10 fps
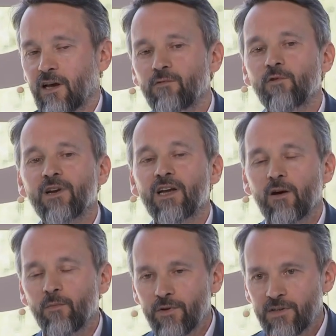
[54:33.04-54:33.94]
And we will
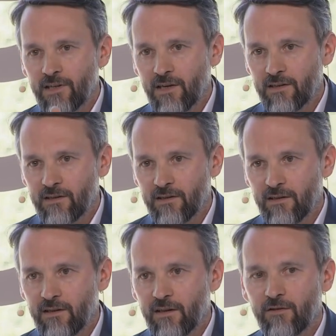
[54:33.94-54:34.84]
compensate
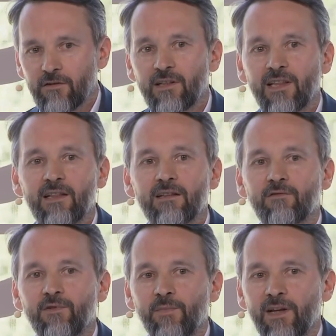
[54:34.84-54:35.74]
the 10
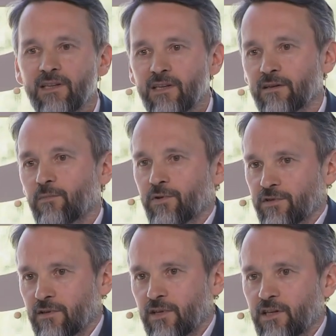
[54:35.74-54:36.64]
remaining
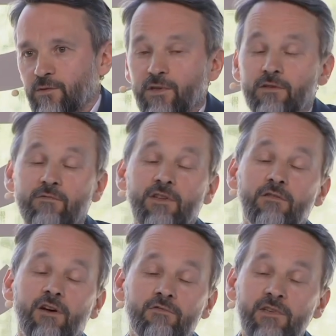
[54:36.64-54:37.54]
percentage, because when
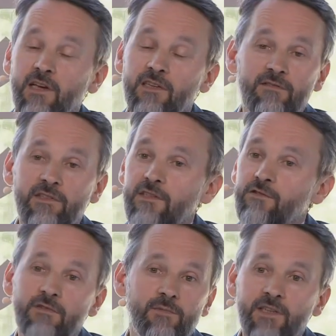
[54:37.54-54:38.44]
you are doing activities,
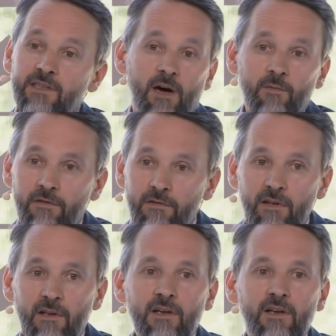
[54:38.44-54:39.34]
you emit carbon.
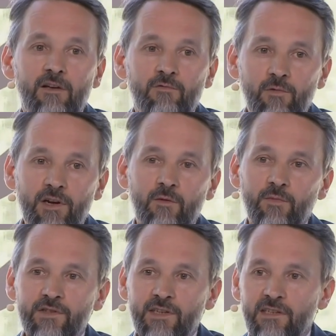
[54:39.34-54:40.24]
We will
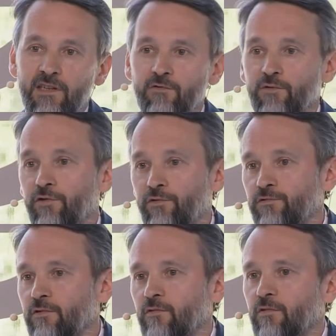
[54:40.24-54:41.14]
compensate it
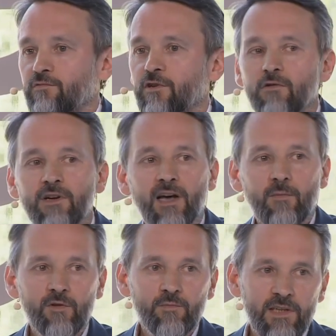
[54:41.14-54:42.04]
through what we call
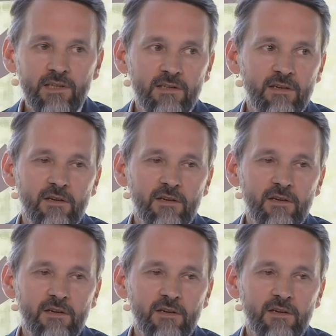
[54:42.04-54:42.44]
carbon pits,